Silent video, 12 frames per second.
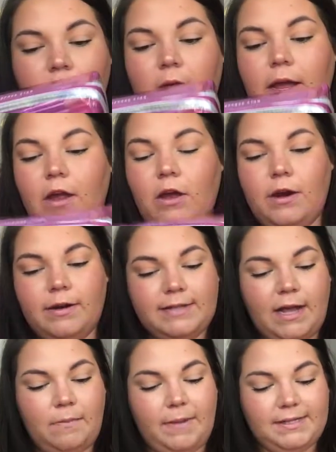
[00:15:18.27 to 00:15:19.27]
I couldn't
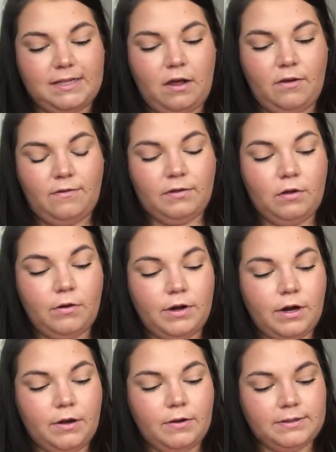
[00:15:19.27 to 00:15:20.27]
help myself. Lord
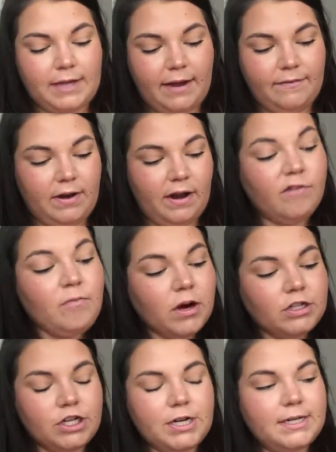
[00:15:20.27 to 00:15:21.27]
knows I have enough
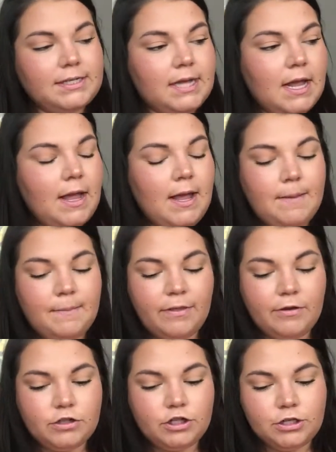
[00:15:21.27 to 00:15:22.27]
brushes, but
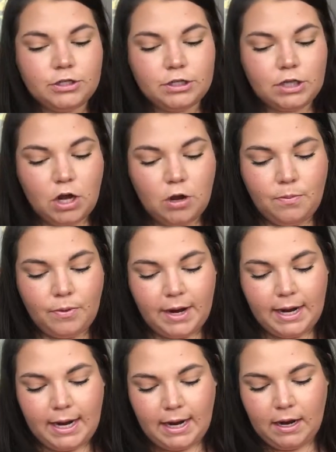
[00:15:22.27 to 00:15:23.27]
they're just so
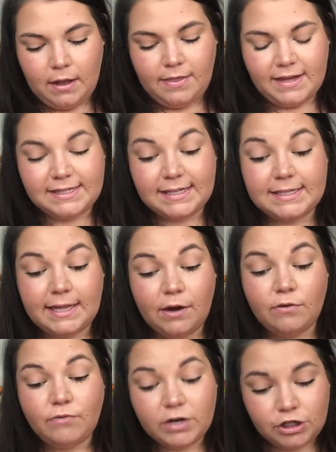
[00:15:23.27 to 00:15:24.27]
pretty. This is the
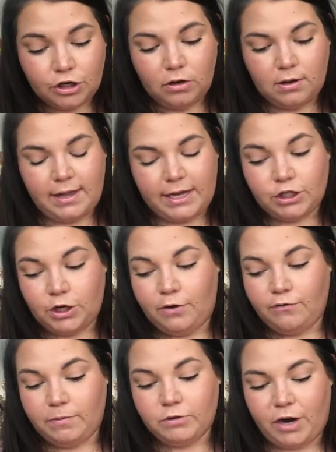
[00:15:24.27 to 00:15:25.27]
original collection
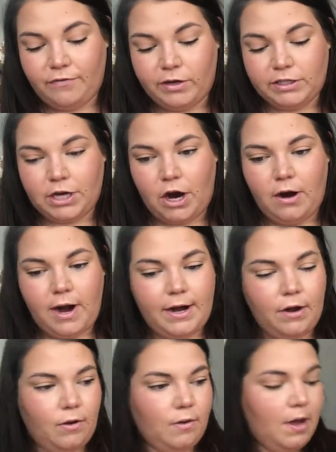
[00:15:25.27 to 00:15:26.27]
from Jeffree Star. I
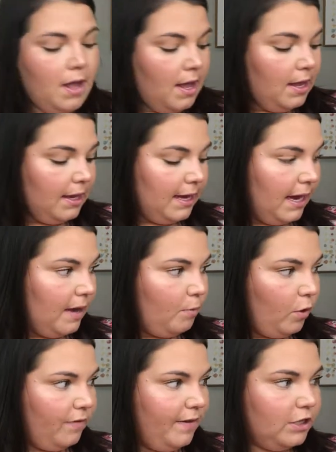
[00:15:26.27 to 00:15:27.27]
know he and
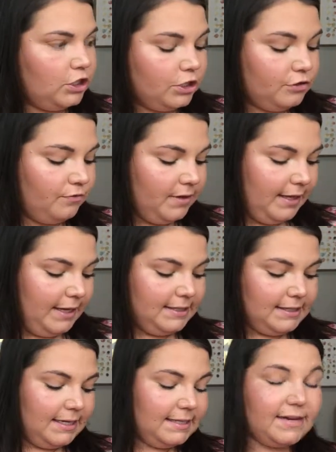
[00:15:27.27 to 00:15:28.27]
Morphe just
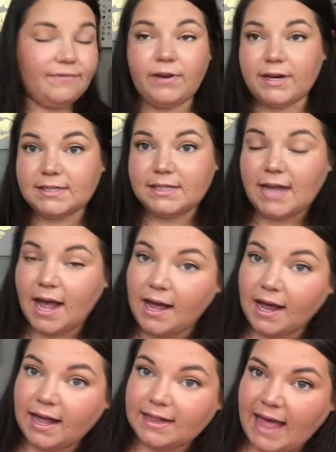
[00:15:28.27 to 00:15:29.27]
released a different
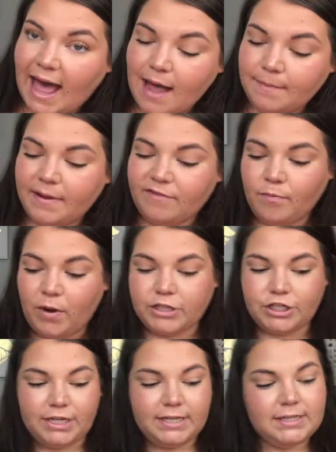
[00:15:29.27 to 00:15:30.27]
uh, collab of
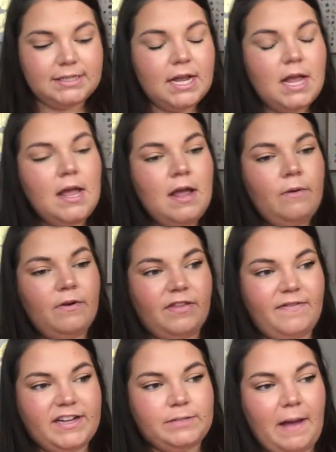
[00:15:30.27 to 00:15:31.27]
brushes with a
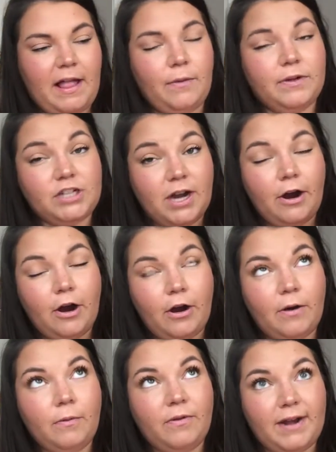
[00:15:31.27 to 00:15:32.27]
face palette, which I,
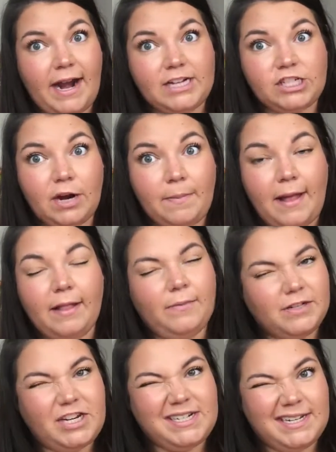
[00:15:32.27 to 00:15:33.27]
or with an eyeshadow palette,
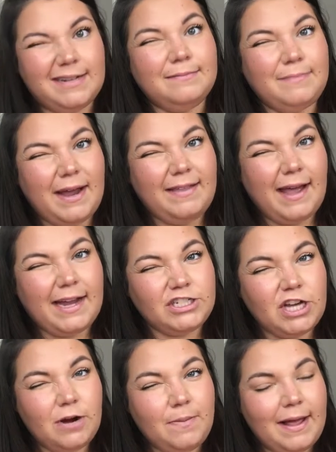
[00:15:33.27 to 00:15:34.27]
which I did buy the
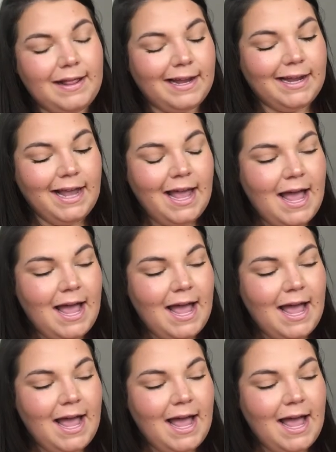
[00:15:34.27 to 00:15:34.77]
eyeshadow palette.